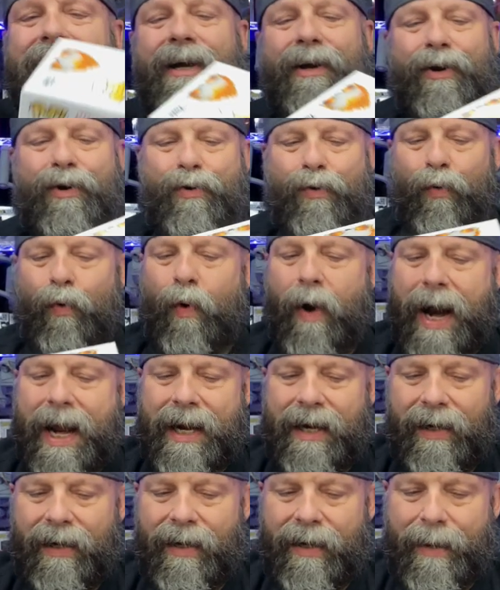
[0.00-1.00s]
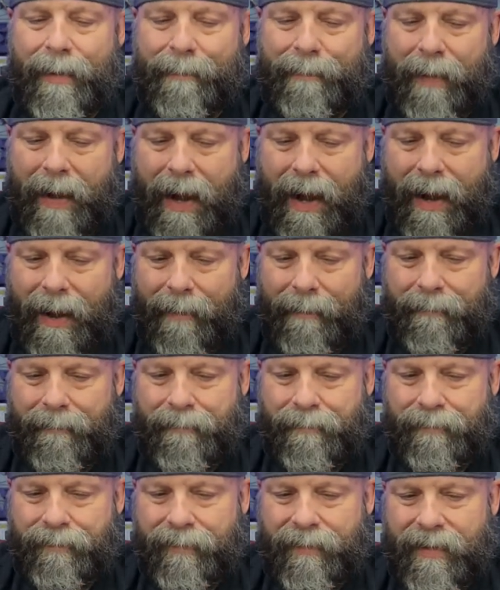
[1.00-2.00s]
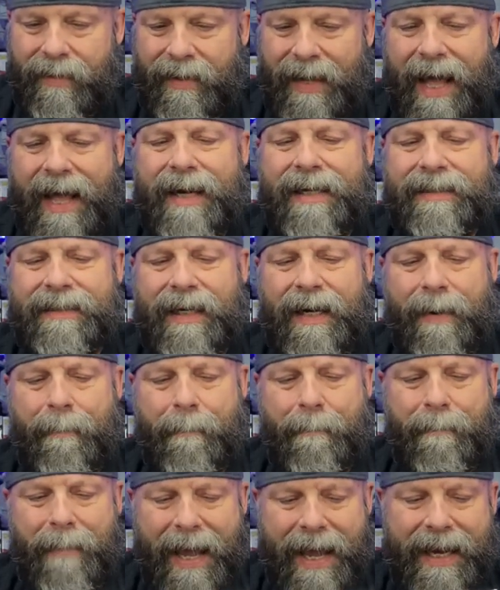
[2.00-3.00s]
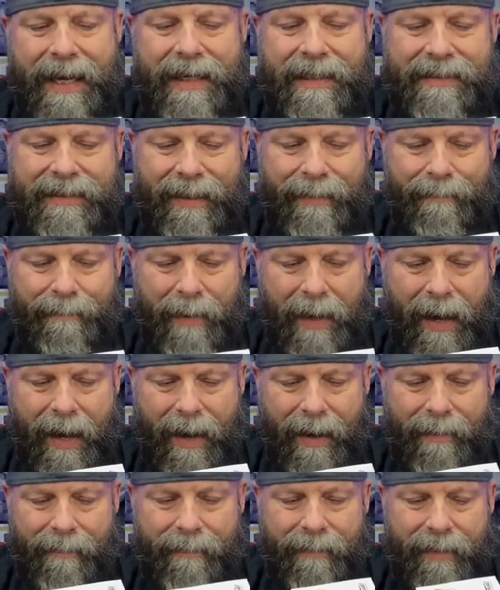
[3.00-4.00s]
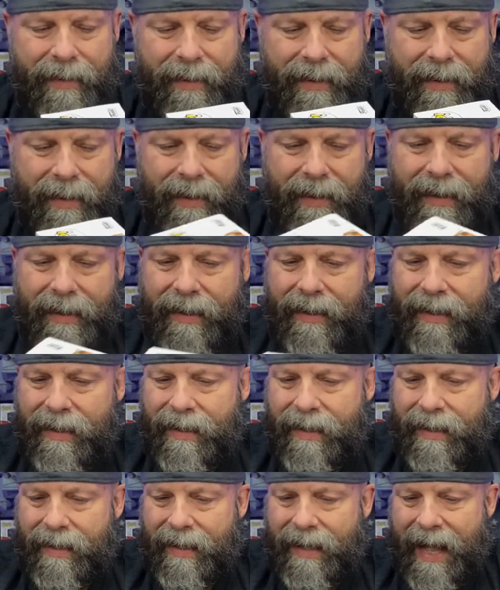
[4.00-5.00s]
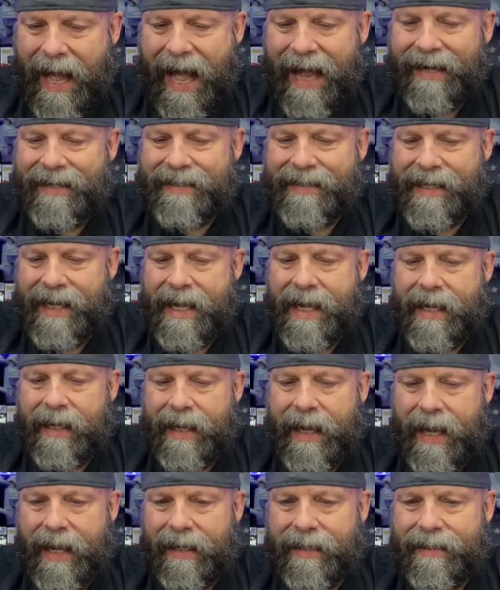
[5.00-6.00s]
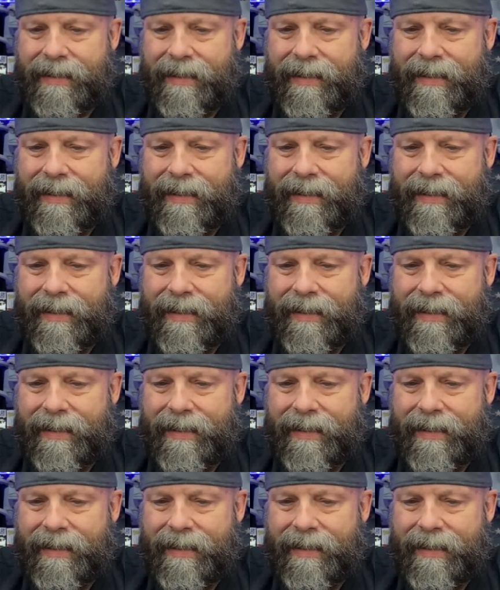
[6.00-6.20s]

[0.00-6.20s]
a great looking pop. That is an amazing pop. I dig it.